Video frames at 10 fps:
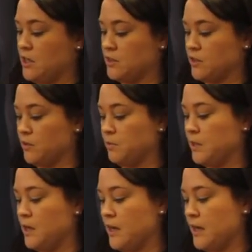So
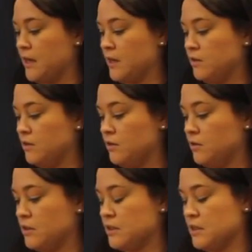applying
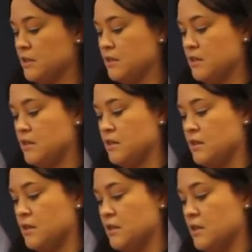along
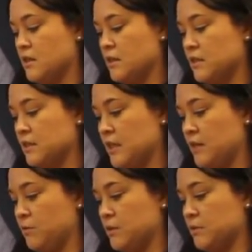the
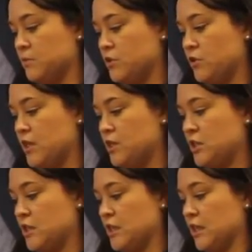skin with some stretch,
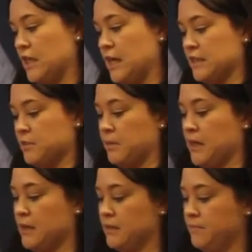and then the last
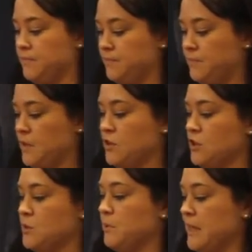part
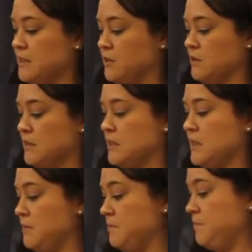just placed on the
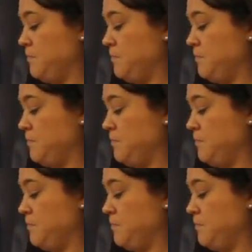skin.